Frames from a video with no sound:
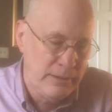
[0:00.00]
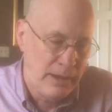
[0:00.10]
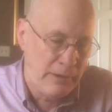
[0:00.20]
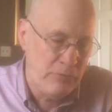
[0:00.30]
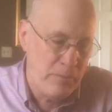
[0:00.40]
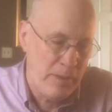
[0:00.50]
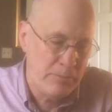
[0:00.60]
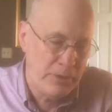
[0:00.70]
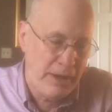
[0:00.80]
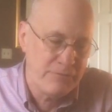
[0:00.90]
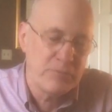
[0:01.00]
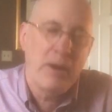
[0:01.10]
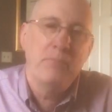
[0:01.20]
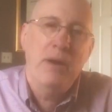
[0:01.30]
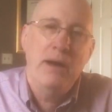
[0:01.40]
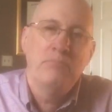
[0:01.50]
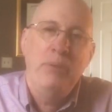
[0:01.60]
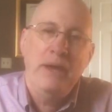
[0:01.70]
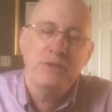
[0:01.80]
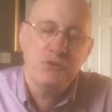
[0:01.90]
I remember after my mom
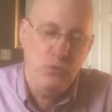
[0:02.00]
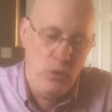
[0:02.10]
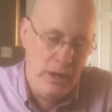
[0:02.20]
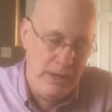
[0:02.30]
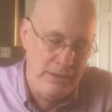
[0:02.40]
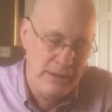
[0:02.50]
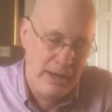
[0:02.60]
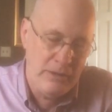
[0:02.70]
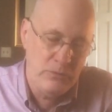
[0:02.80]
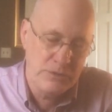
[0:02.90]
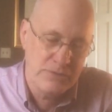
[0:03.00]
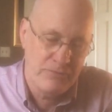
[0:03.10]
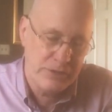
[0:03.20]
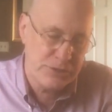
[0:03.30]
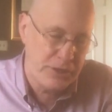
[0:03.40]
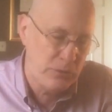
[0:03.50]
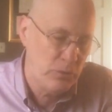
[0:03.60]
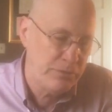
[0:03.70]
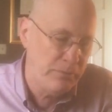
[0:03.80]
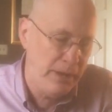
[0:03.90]
passed away, I was visiting
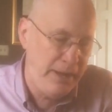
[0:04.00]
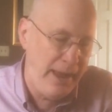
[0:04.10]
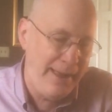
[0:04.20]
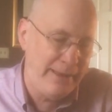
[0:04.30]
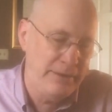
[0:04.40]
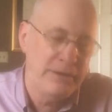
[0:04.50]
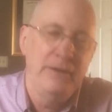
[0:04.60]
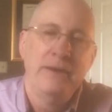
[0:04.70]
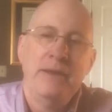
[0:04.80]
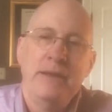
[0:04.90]
with my dad, and